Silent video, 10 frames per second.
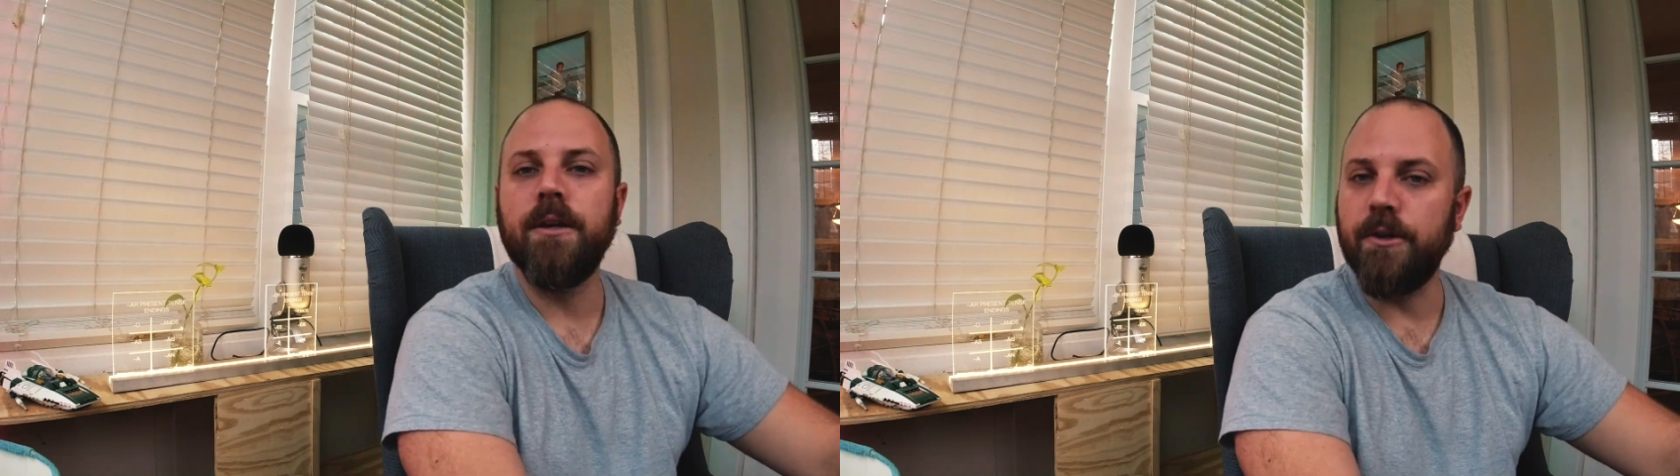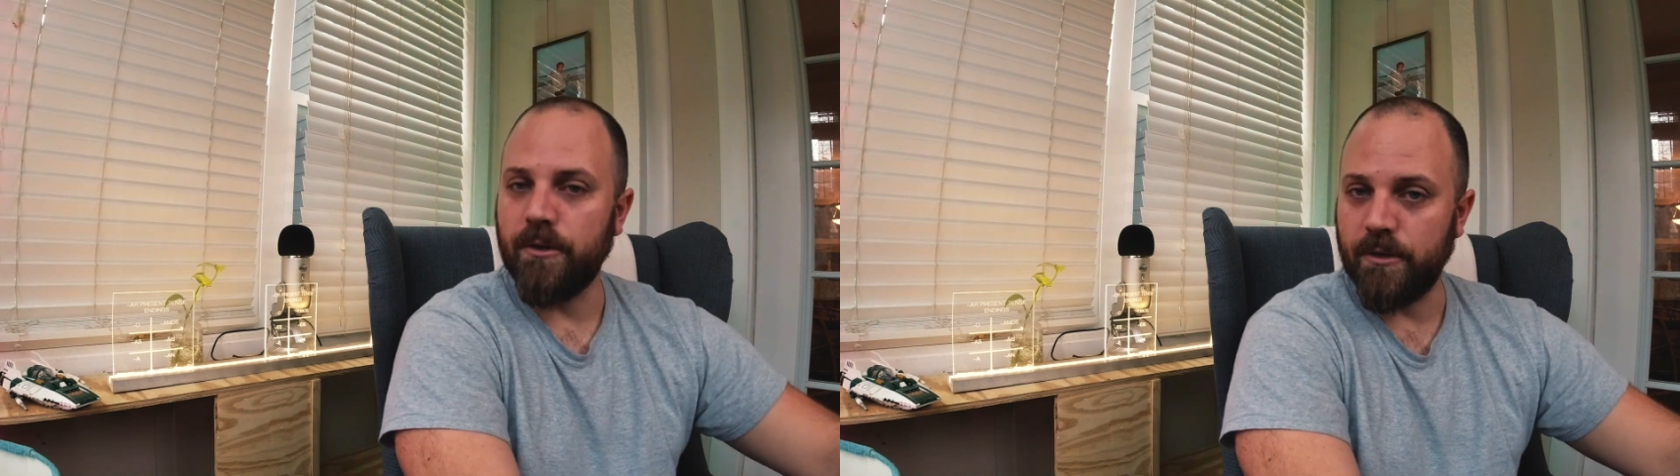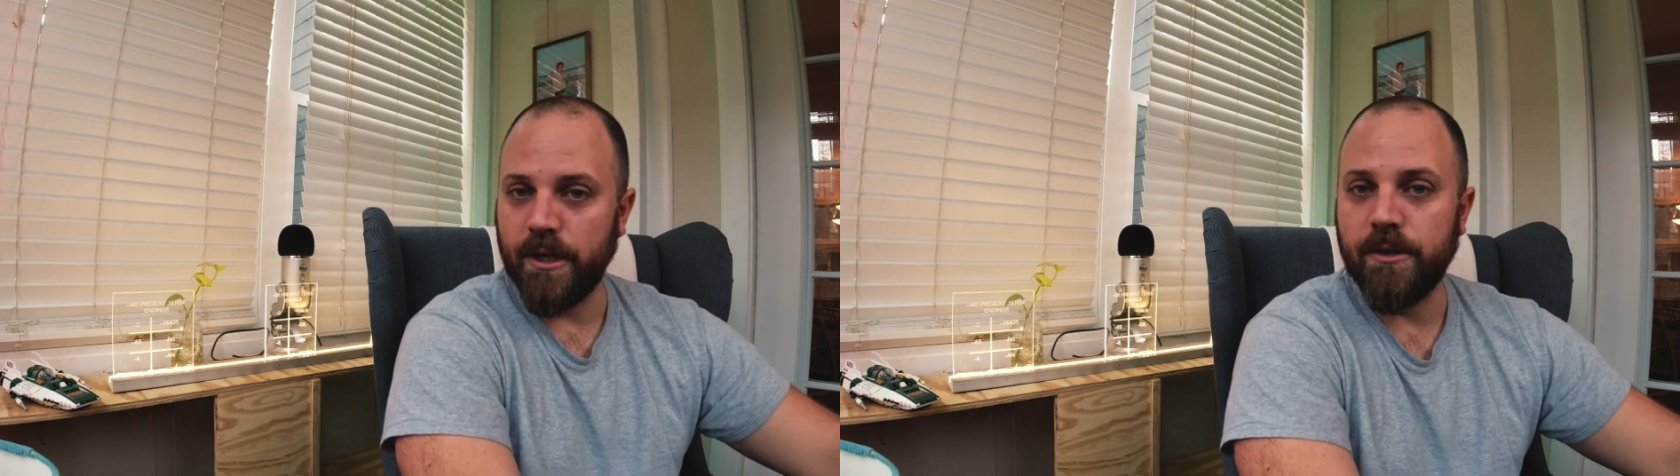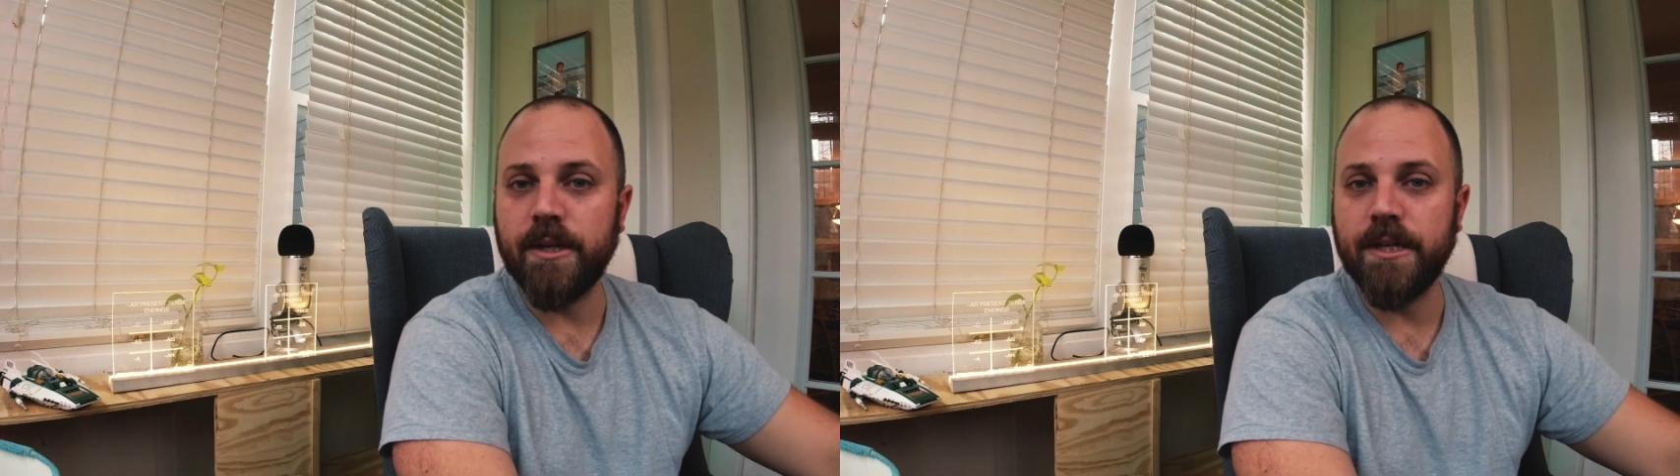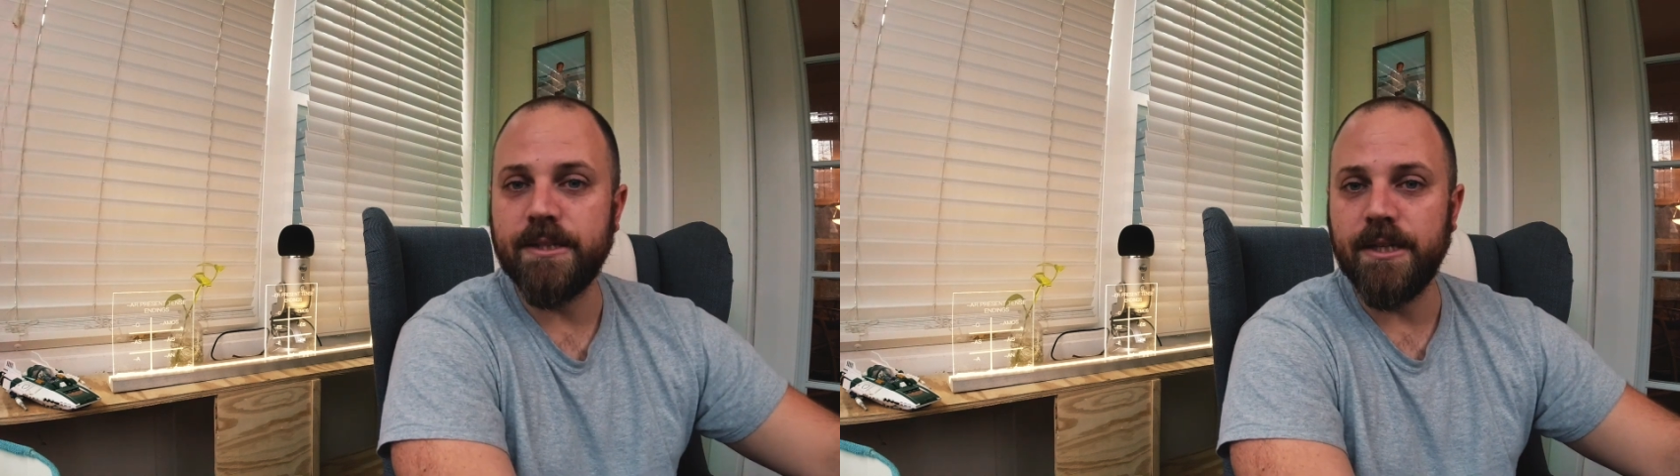Yo creo
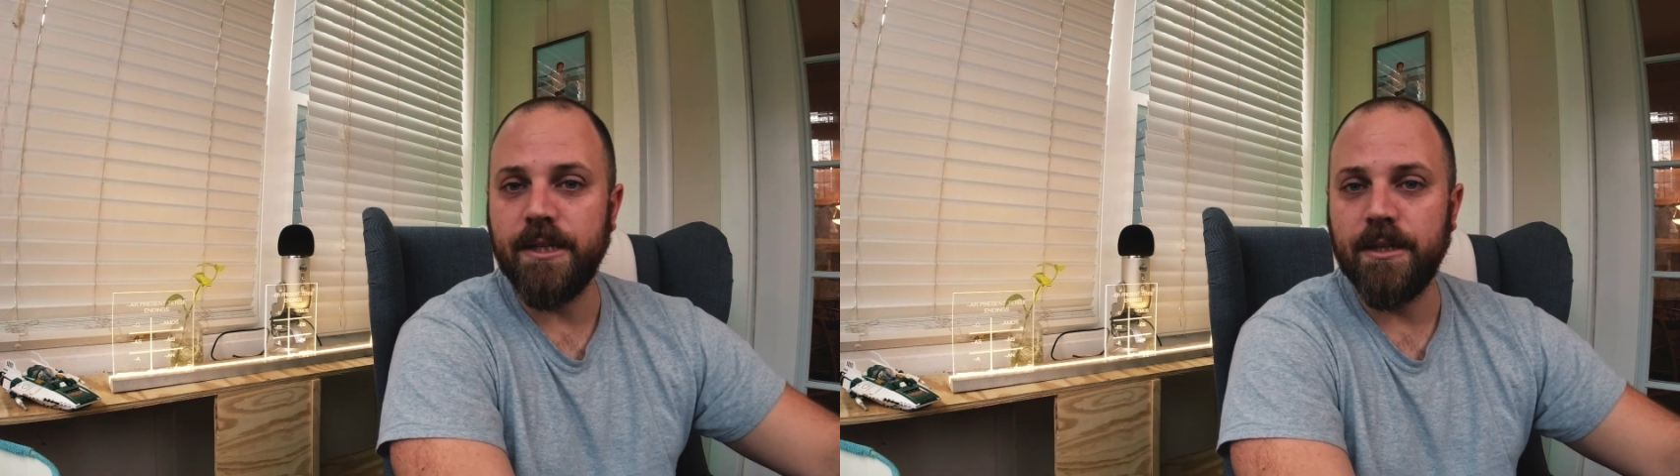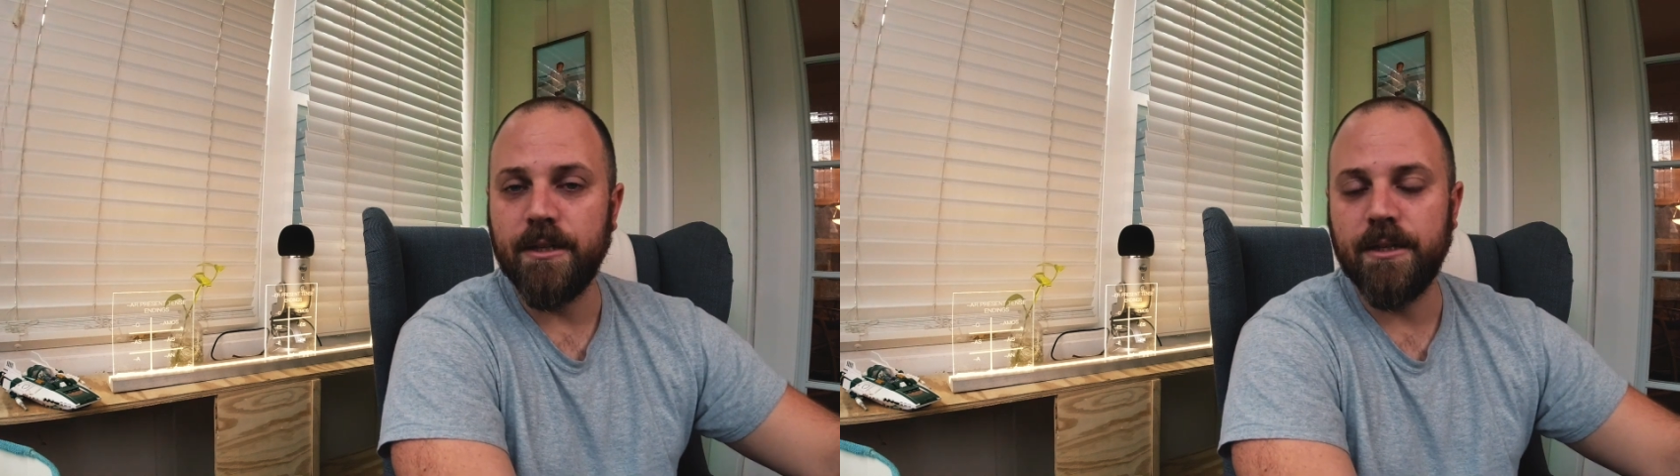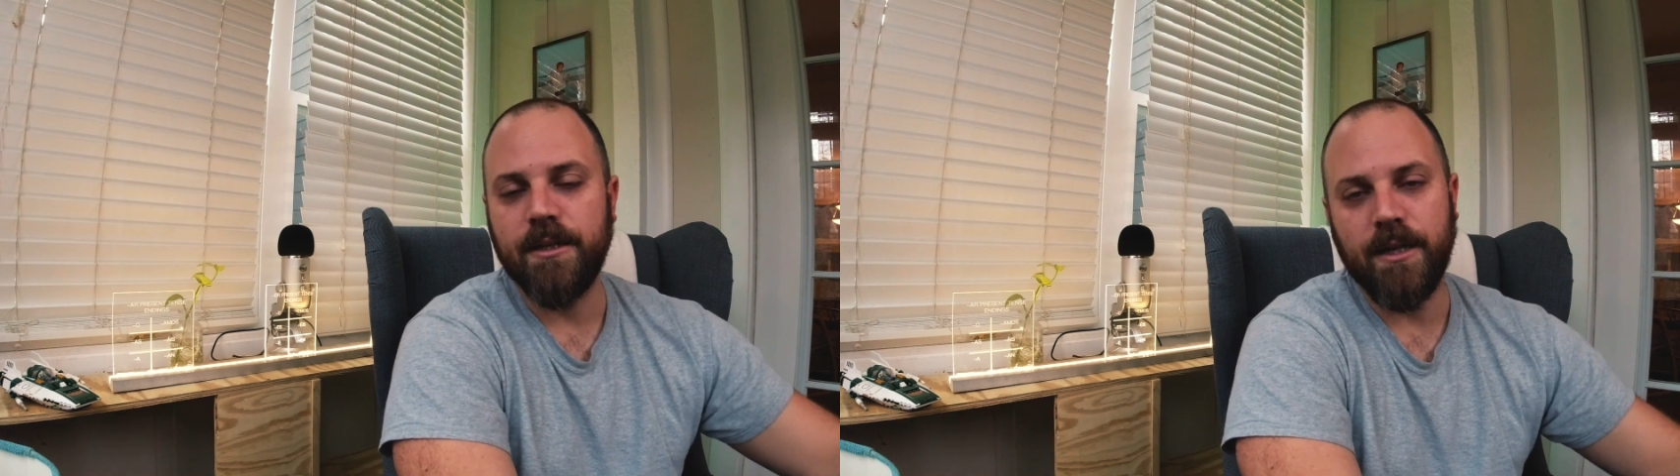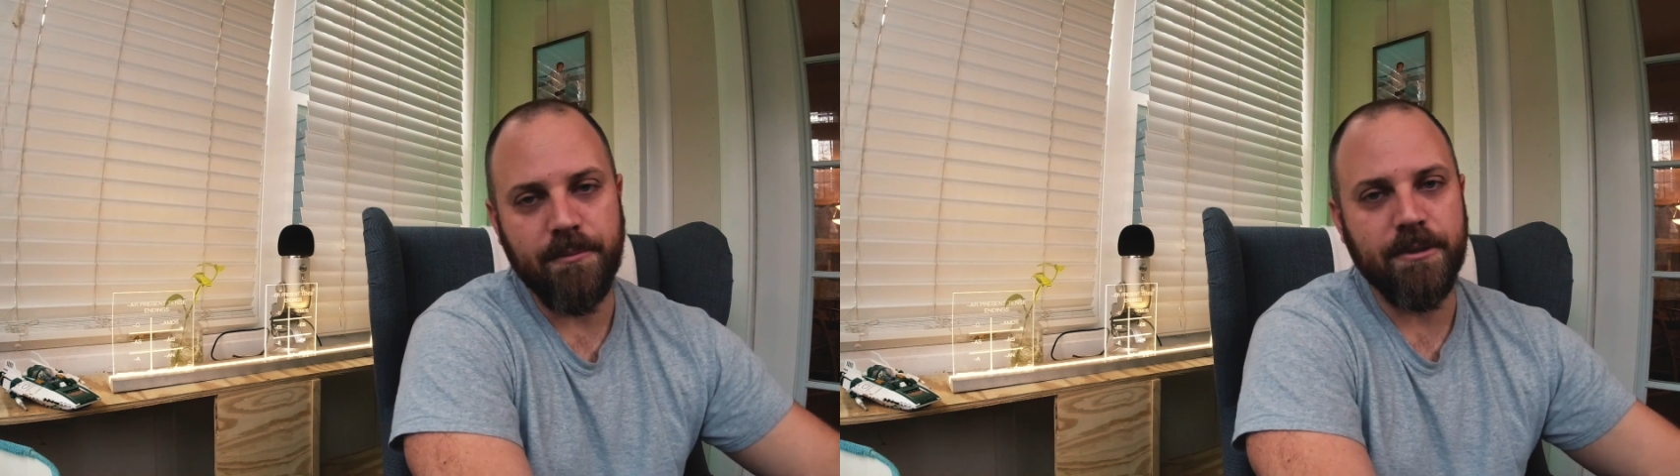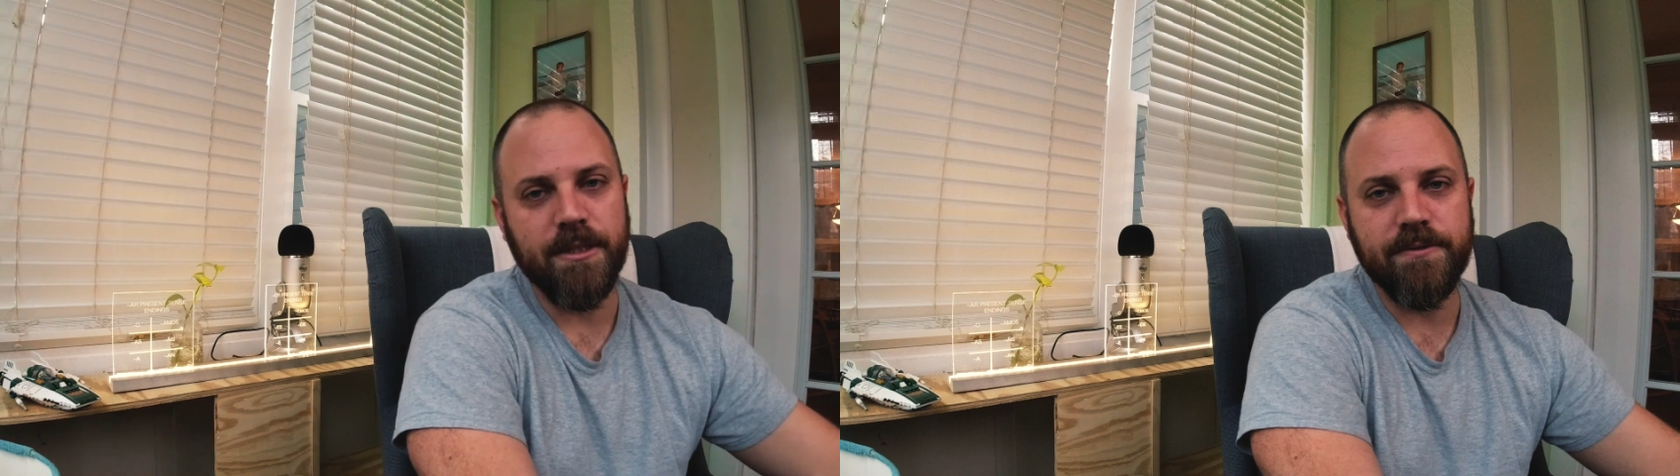que sí. I
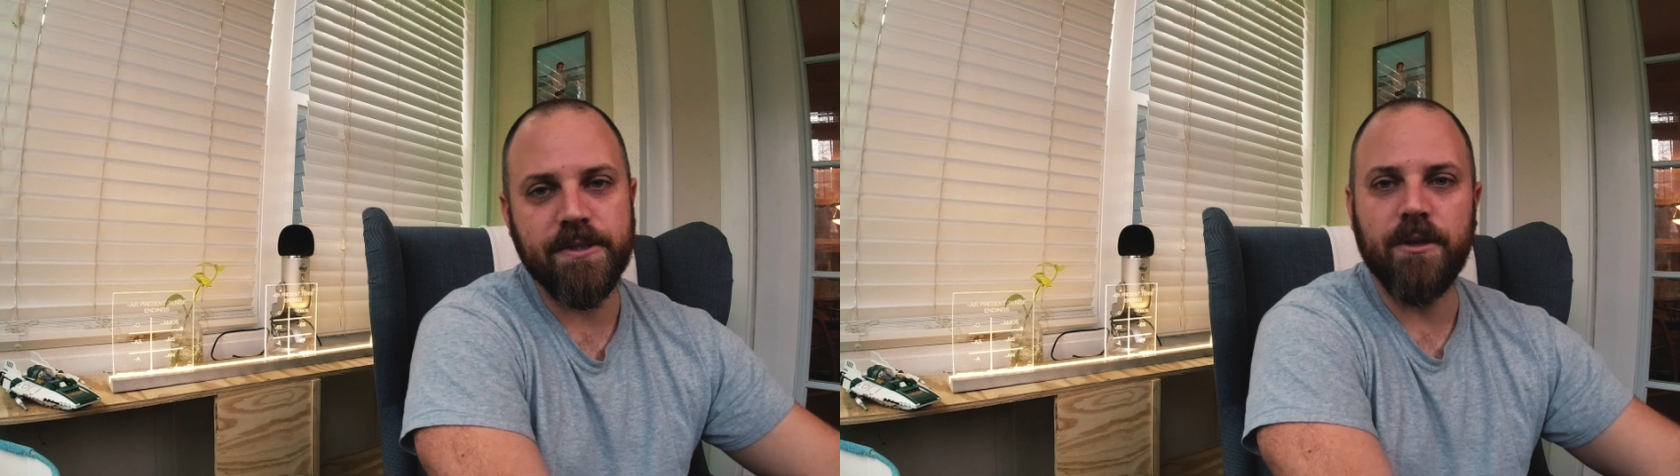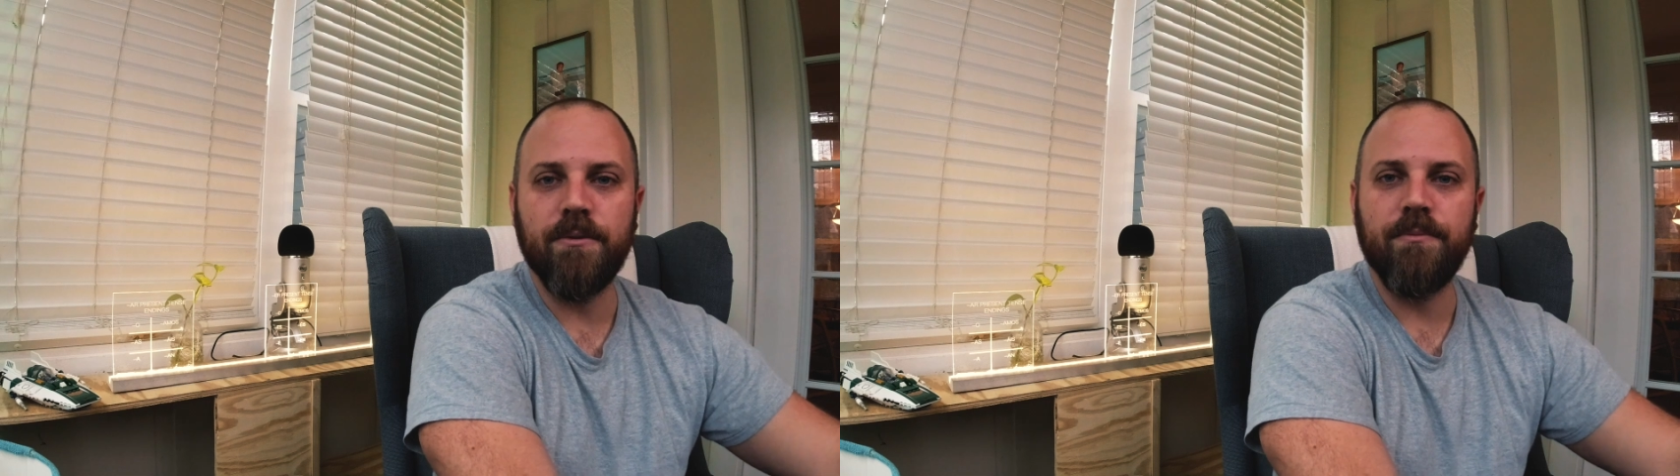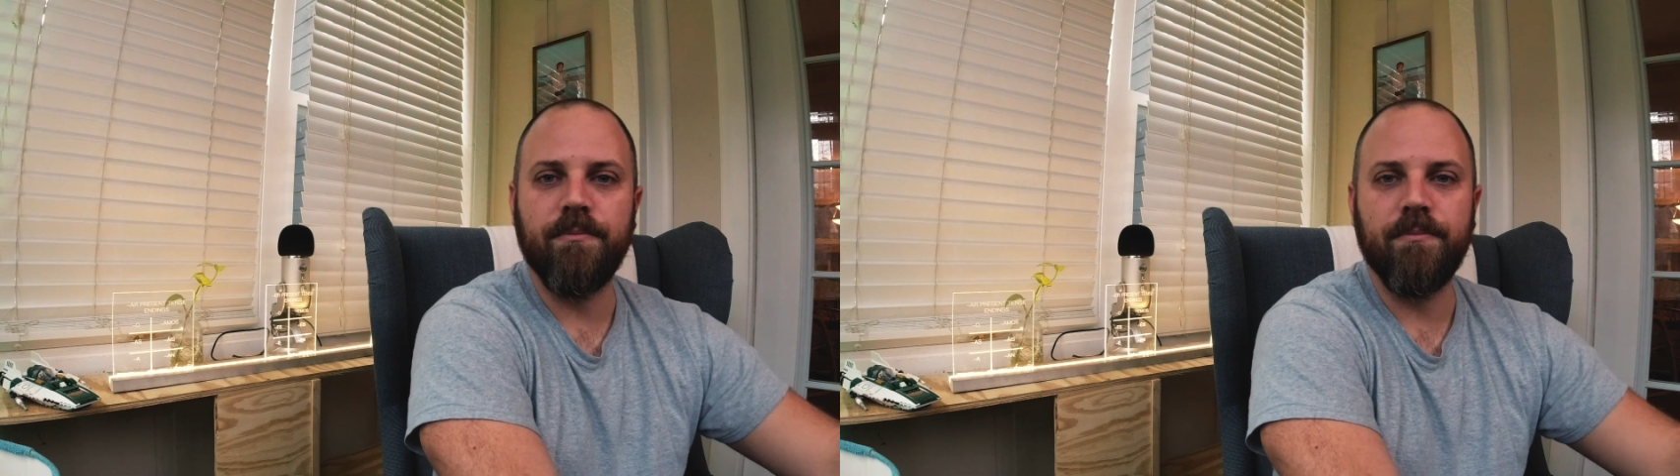believe so.